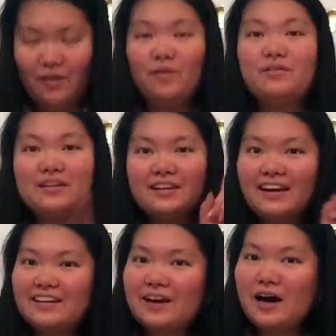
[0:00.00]
Only
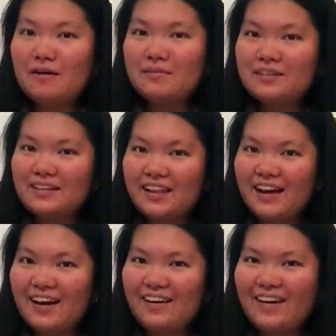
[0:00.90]
nice comments
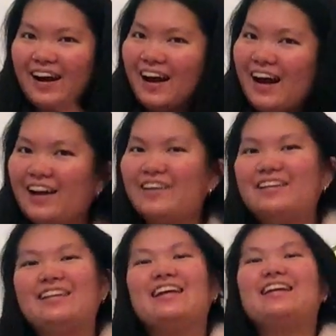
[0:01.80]
though. I
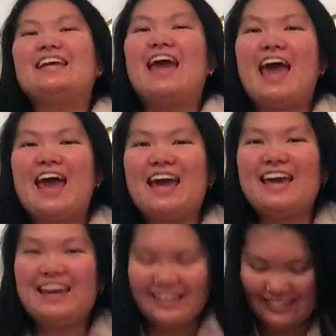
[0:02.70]
don't need any
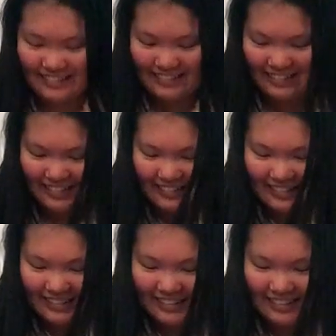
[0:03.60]
hate.
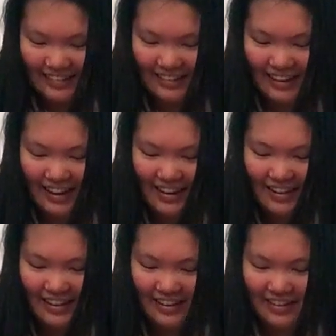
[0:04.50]

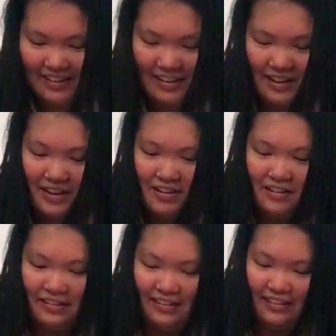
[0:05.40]
Okay.
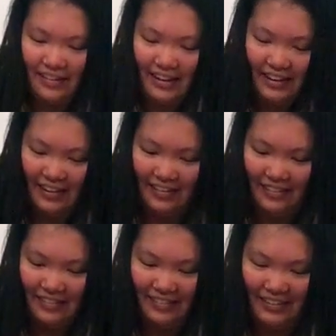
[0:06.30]
Okay.
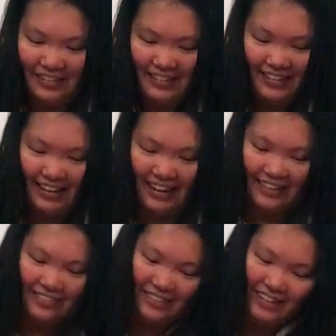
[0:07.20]
Oh no, this side
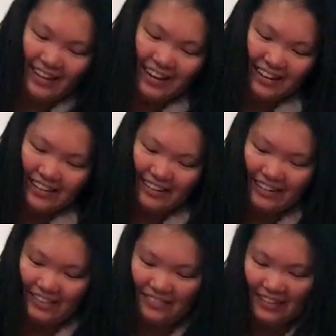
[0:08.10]
is really ugly.
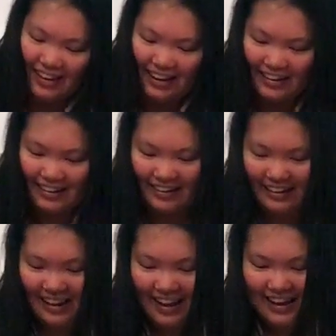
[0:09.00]
I'm not gonna
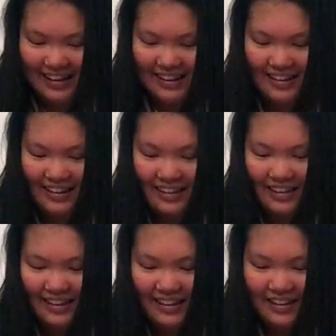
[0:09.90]
lie.
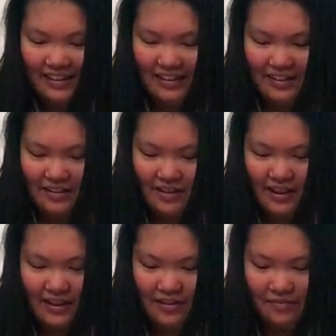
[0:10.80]

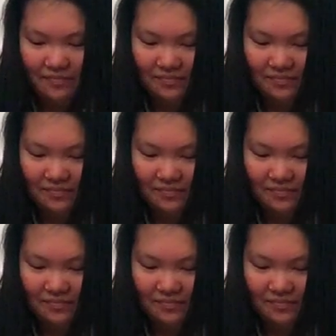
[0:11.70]
Okay.